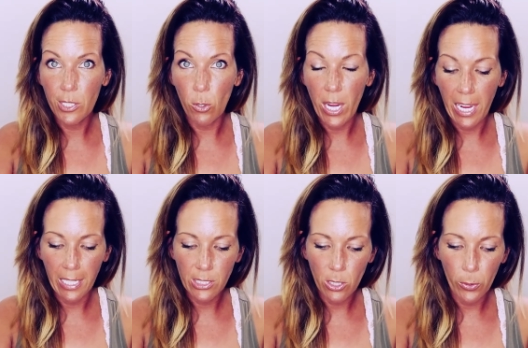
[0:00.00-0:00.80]

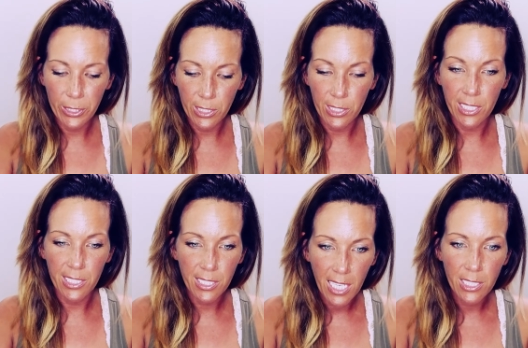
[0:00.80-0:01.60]
Okay, so it's a
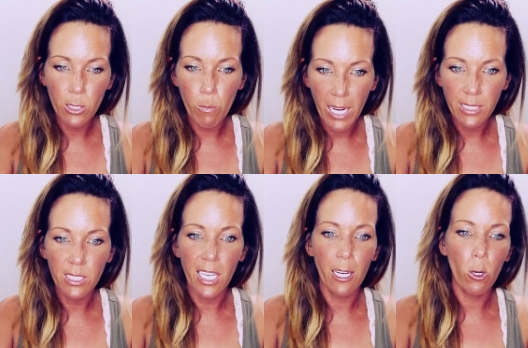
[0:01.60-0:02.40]
success
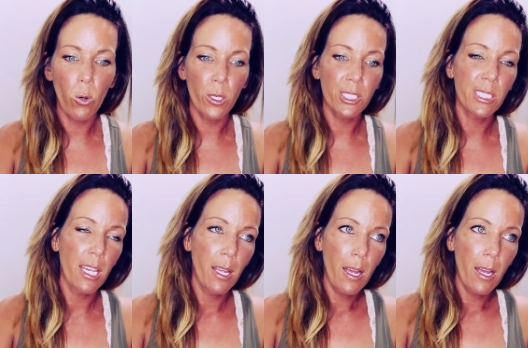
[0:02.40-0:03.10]
mindset course.